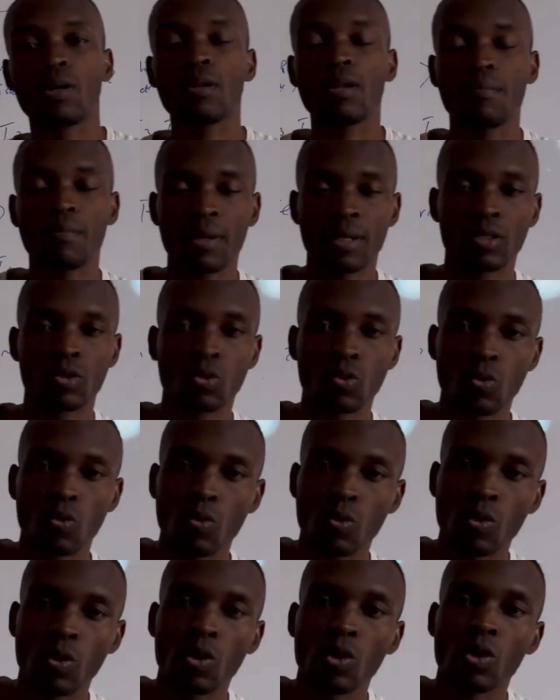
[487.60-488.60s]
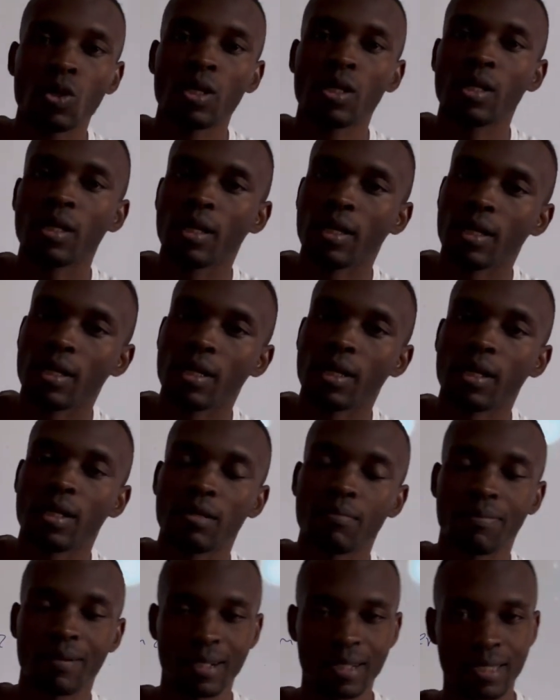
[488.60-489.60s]
1 and part 2 uh,
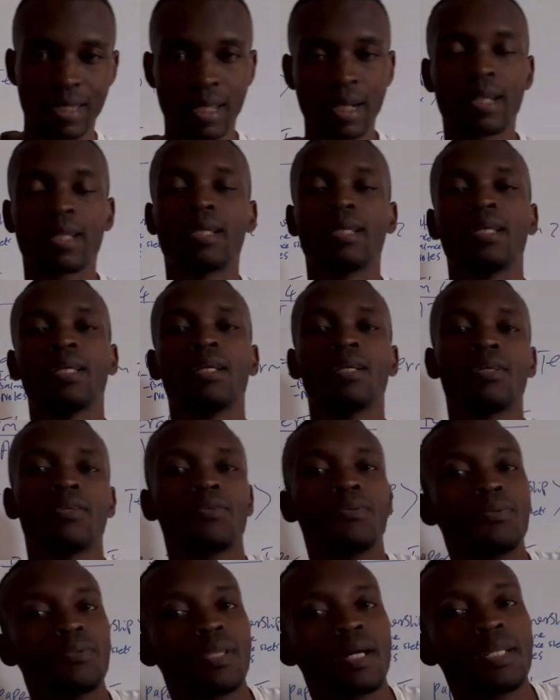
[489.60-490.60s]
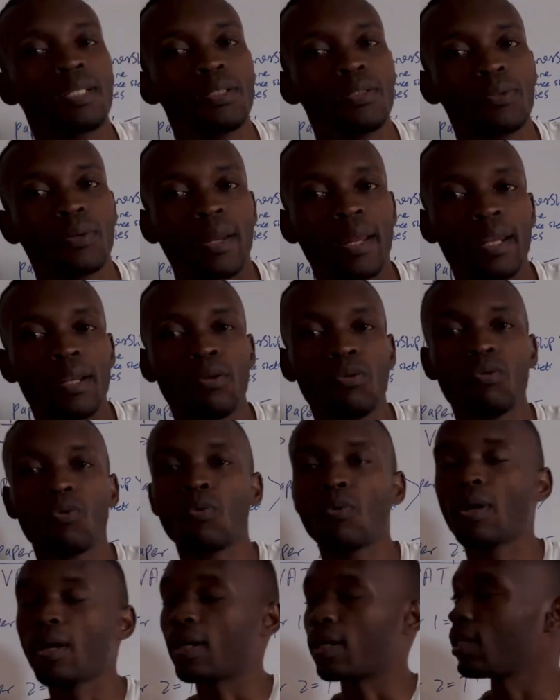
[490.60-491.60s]
and part 3 so that you can
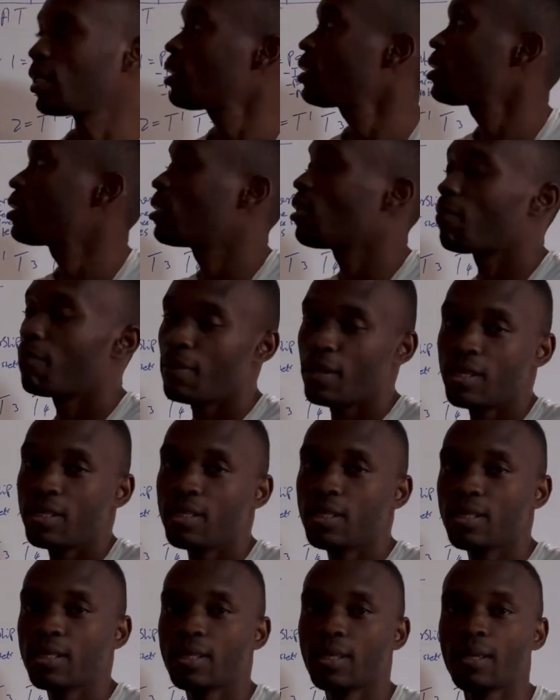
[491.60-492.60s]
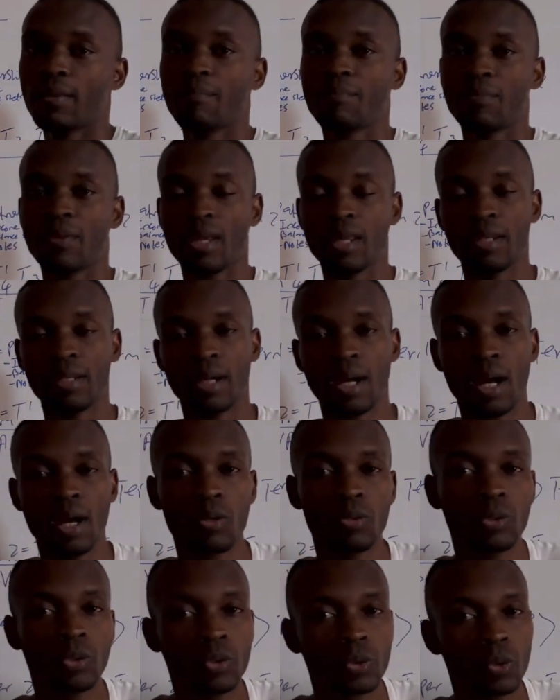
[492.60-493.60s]
know at least the basic and
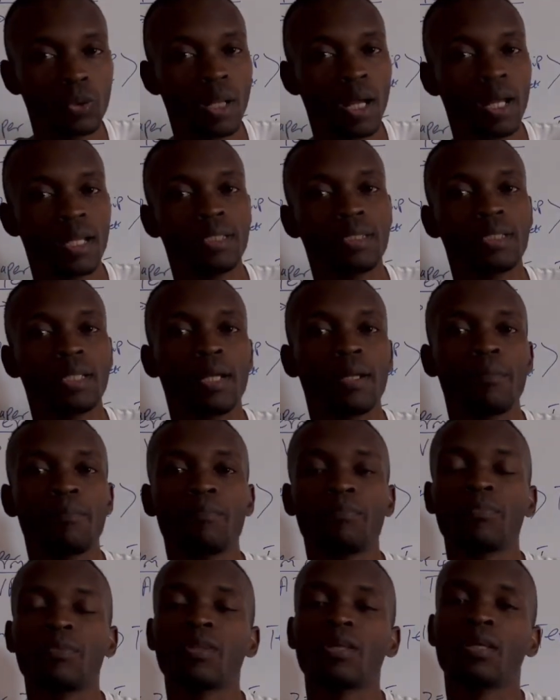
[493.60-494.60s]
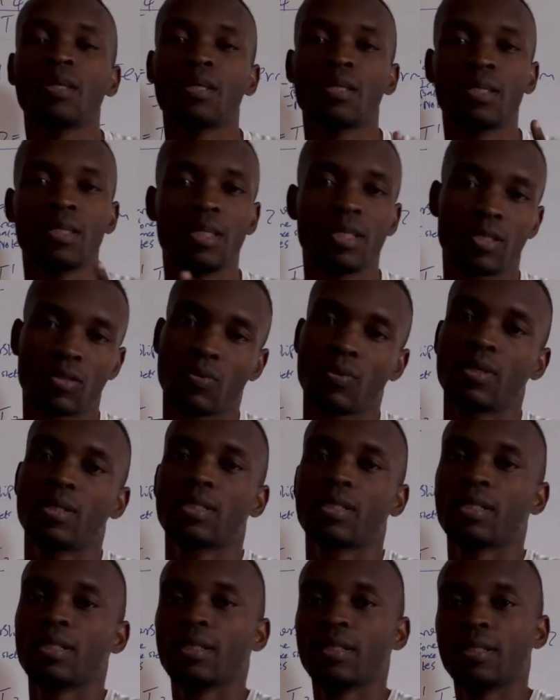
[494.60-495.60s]
how you should answer this
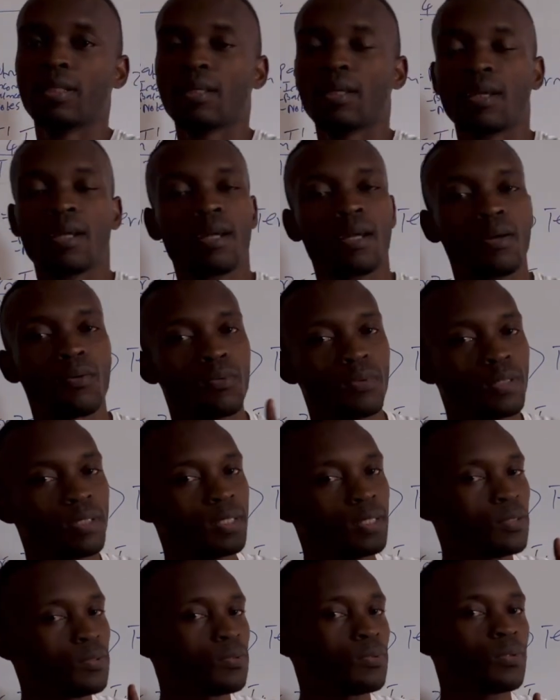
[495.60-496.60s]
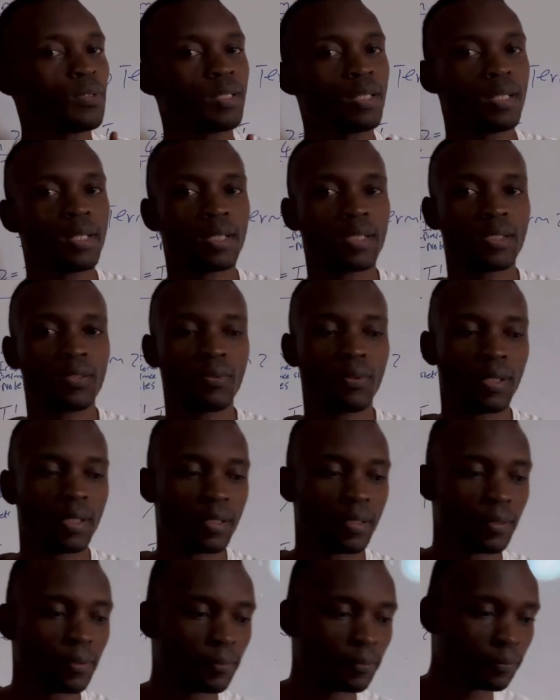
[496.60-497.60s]
question i will see you on the next one